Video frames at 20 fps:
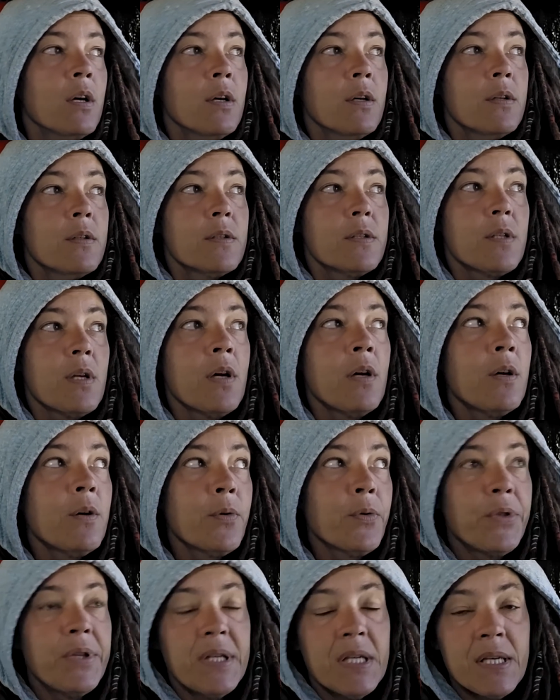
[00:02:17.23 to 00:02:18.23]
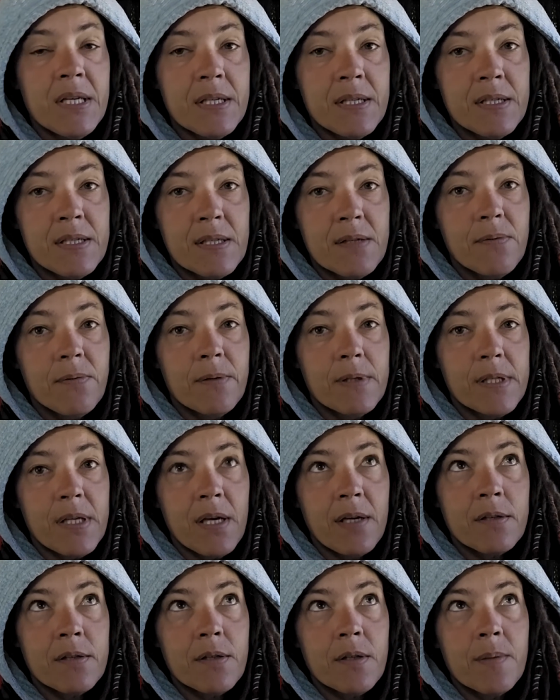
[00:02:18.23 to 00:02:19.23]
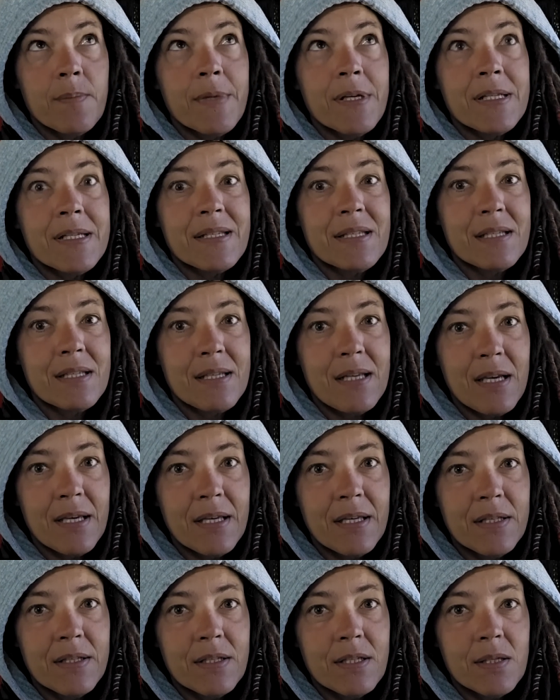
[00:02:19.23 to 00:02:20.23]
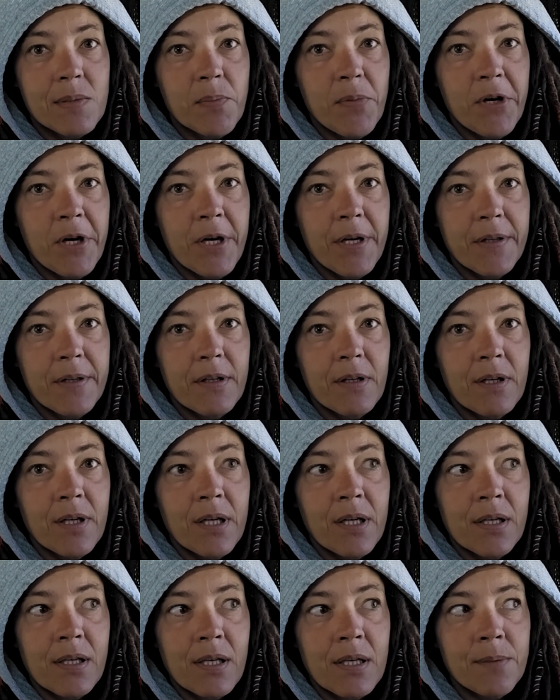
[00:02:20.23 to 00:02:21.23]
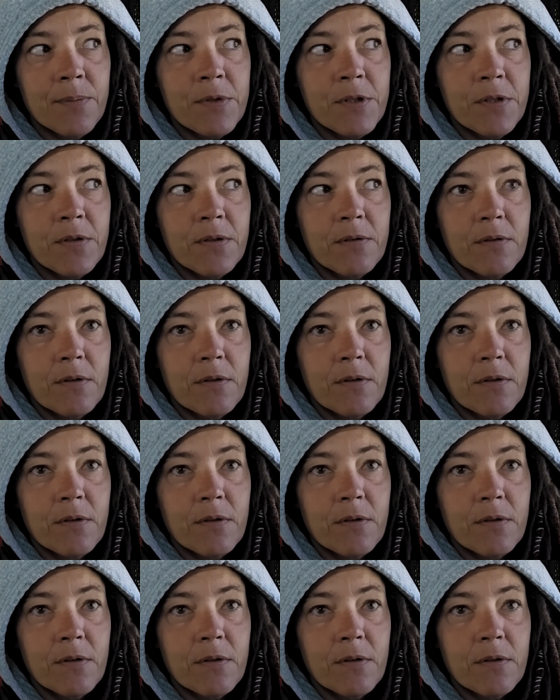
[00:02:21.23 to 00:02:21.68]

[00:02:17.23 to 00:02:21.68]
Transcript: So this was actually my second spot that I came to.